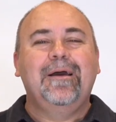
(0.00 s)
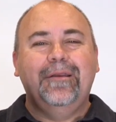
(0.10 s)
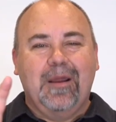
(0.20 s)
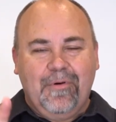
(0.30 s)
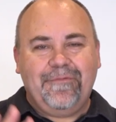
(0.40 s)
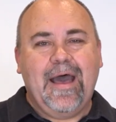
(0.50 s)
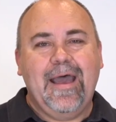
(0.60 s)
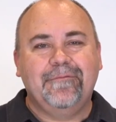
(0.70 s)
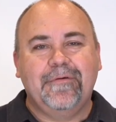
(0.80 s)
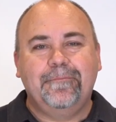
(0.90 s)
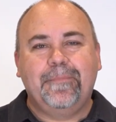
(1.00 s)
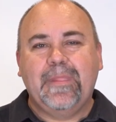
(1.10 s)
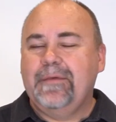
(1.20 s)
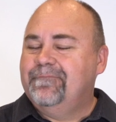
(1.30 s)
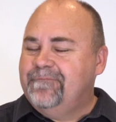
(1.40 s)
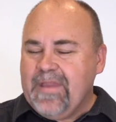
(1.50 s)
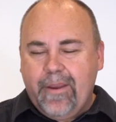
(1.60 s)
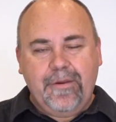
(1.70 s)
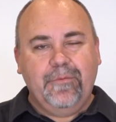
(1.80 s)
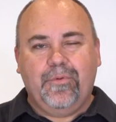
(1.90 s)
Number five,
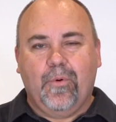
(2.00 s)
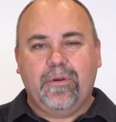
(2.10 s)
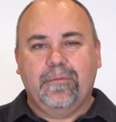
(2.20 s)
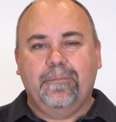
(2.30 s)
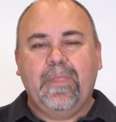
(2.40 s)
very important.